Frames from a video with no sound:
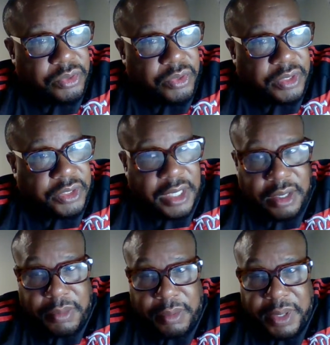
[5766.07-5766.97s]
You can check
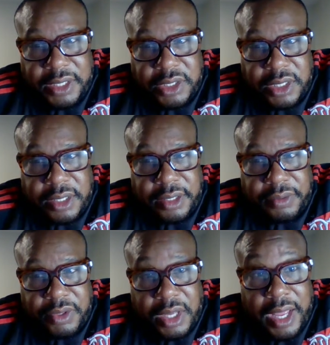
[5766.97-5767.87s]
out my
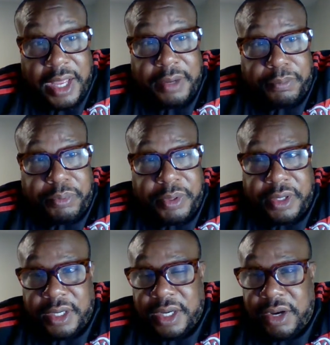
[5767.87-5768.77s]
Patreon. I ain't put
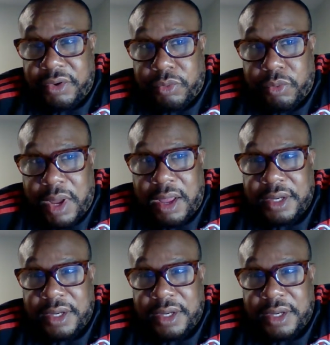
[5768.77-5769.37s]
nothing there in a while.